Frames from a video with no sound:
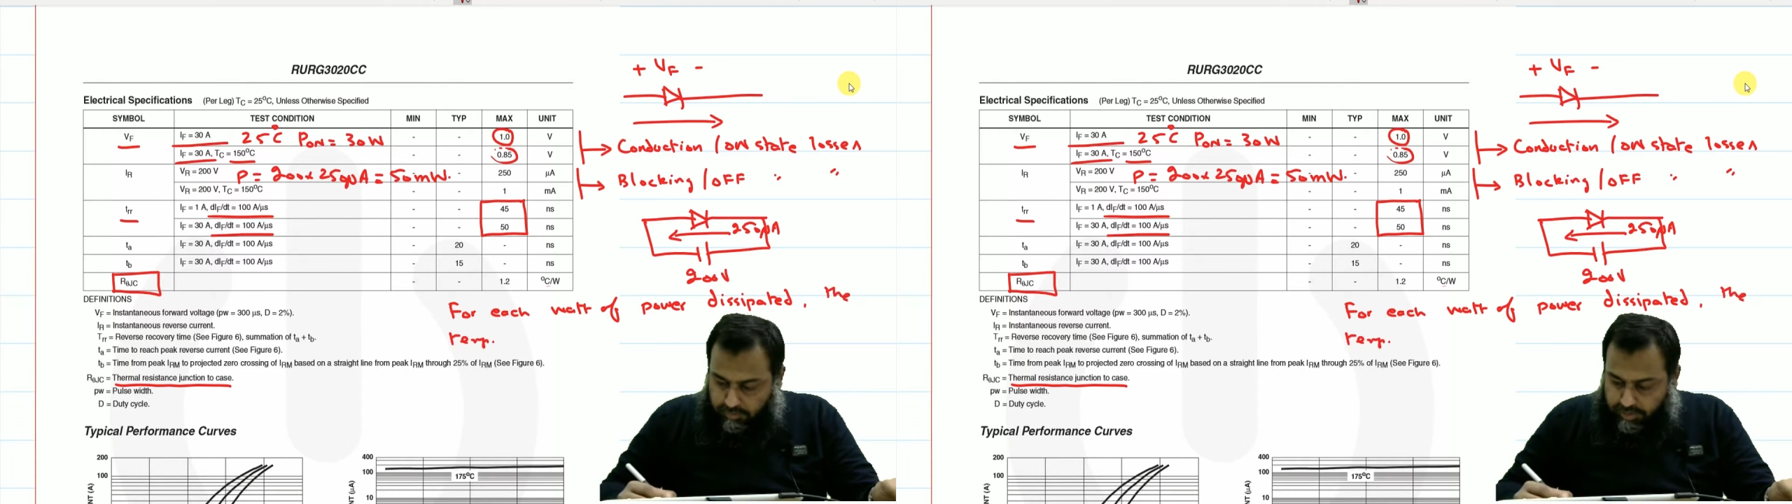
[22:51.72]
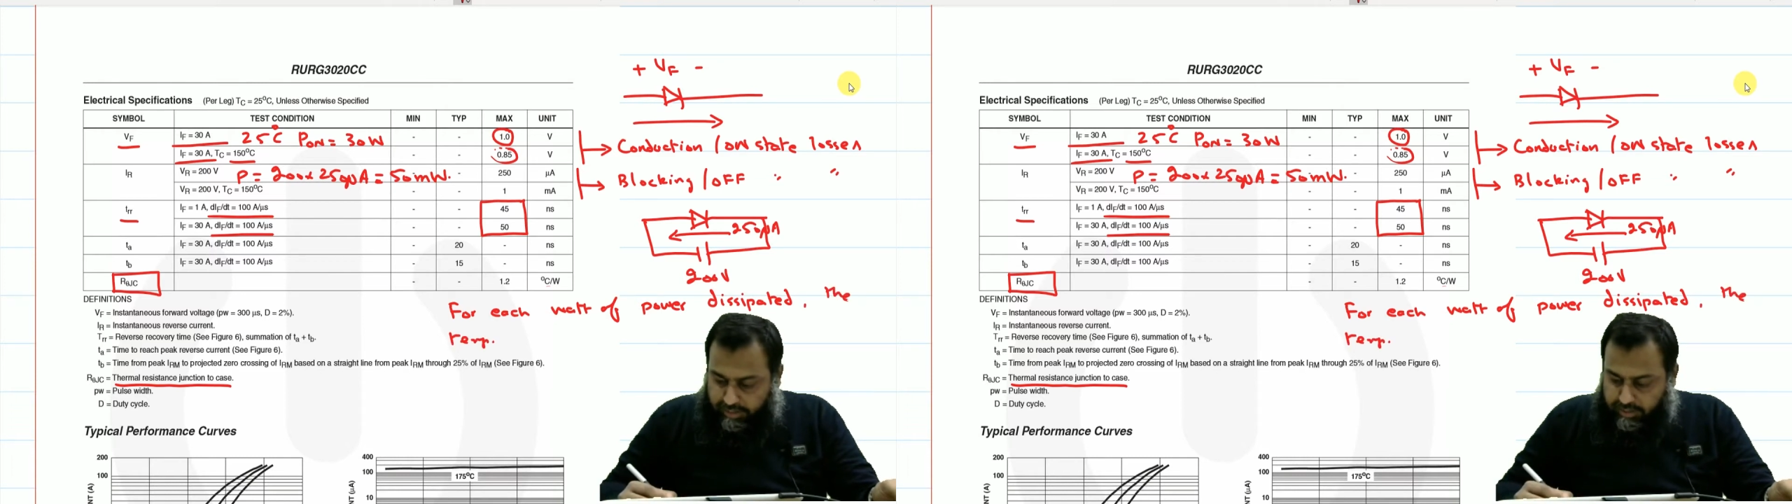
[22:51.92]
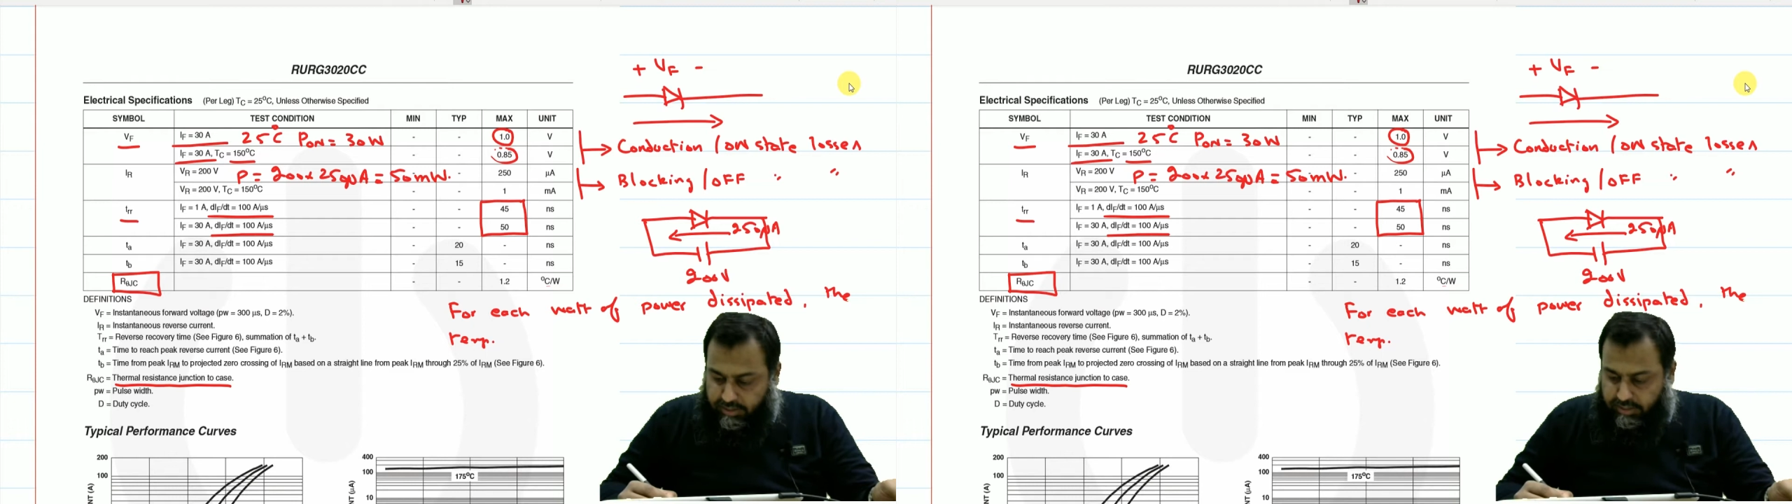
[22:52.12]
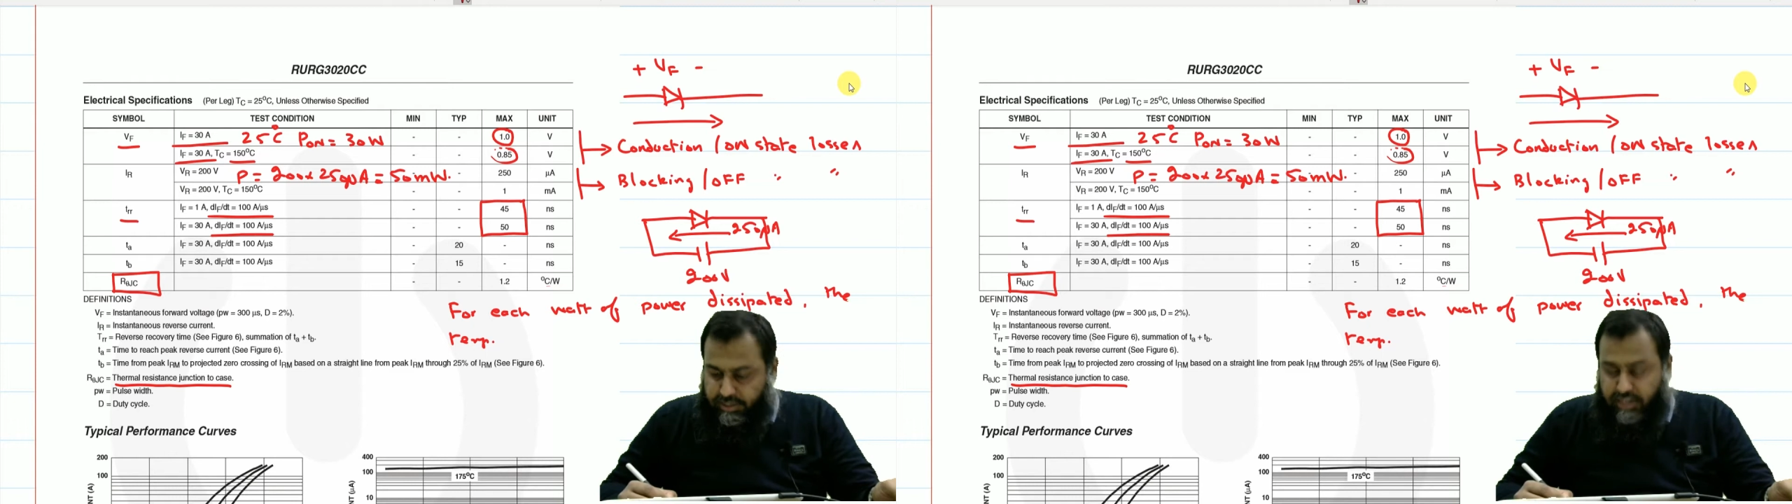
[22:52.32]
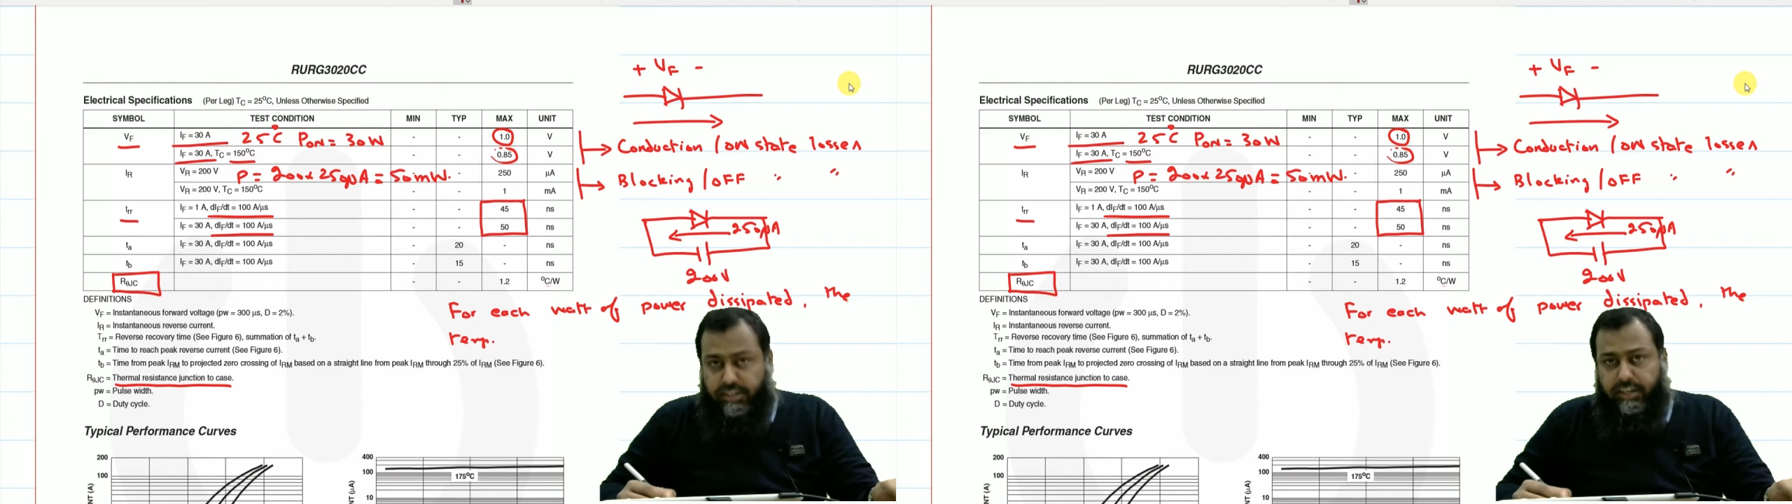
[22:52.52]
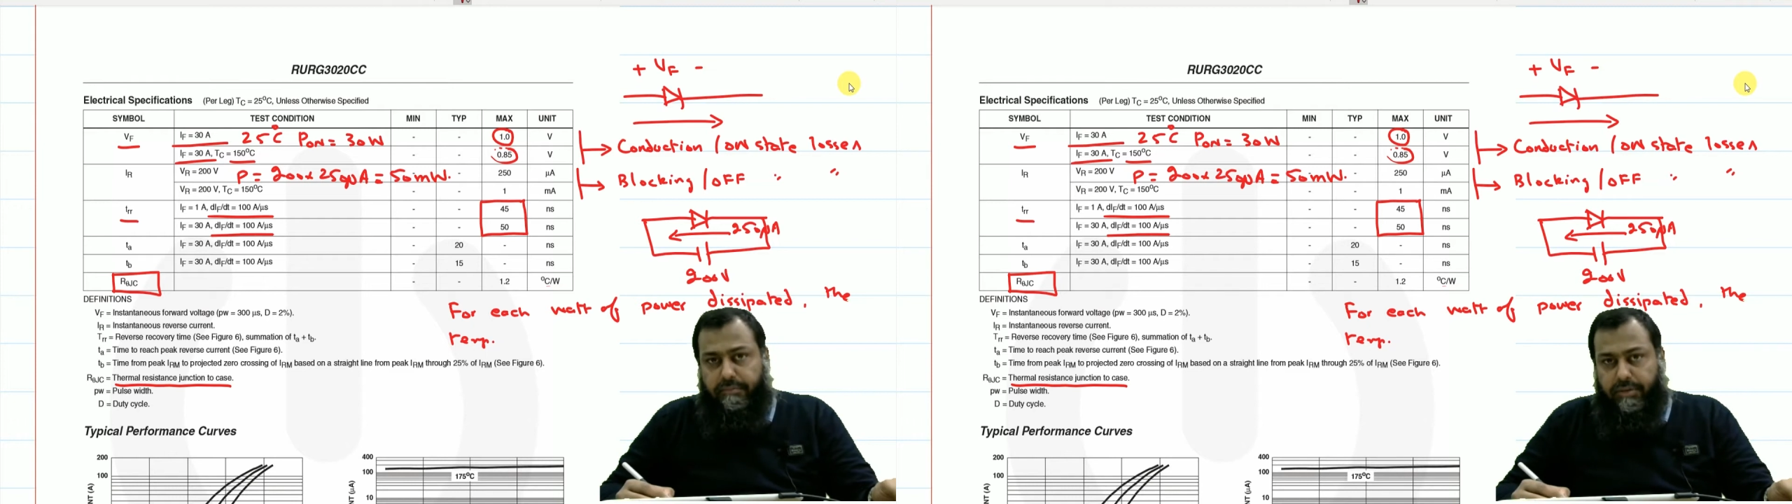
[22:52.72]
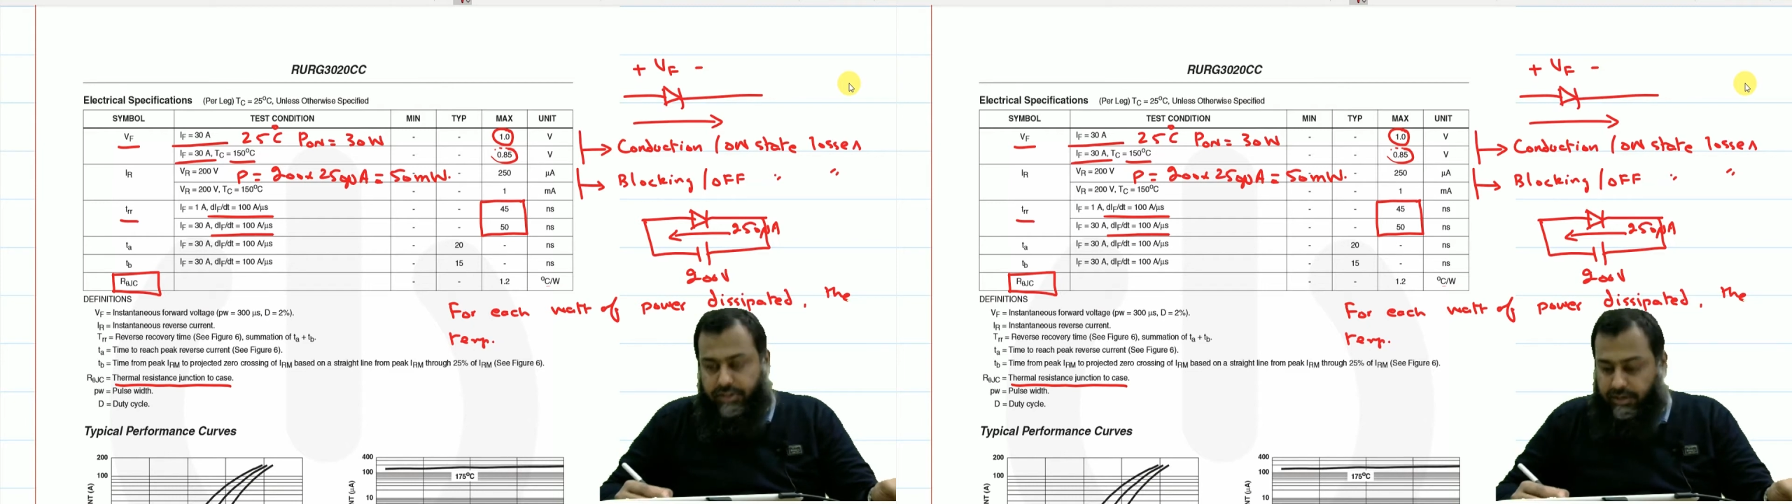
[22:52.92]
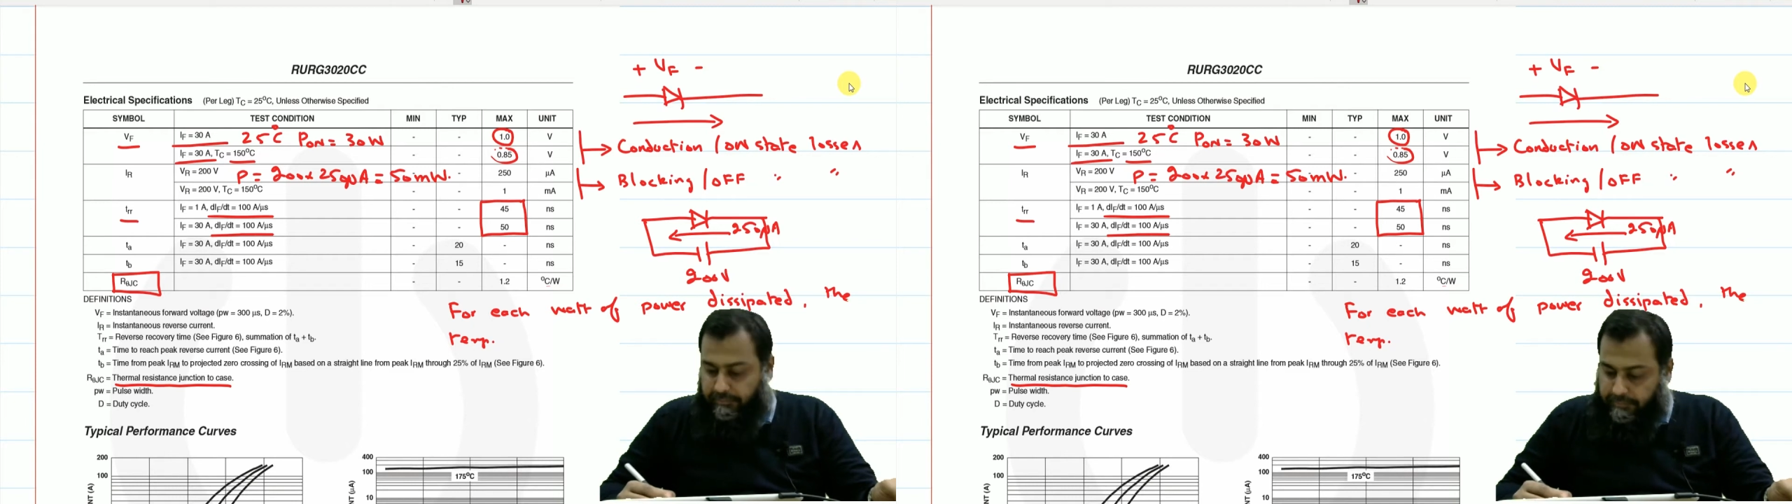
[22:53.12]
that is the junction
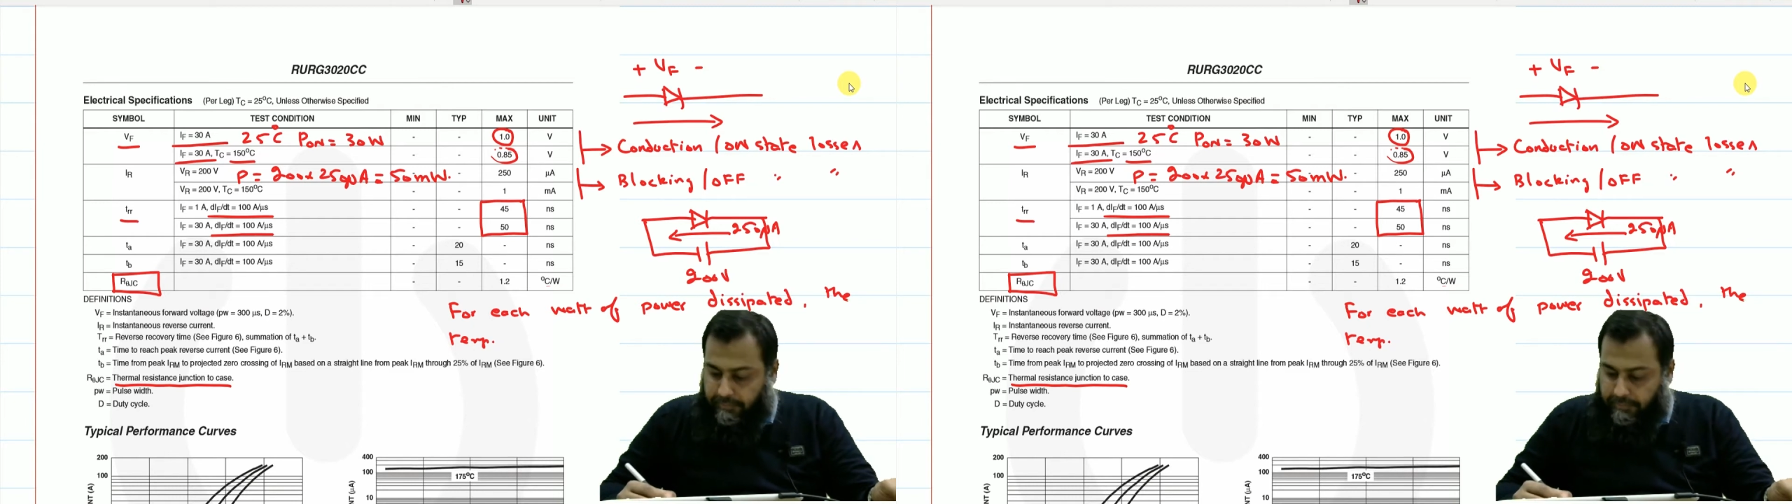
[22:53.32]
temperature,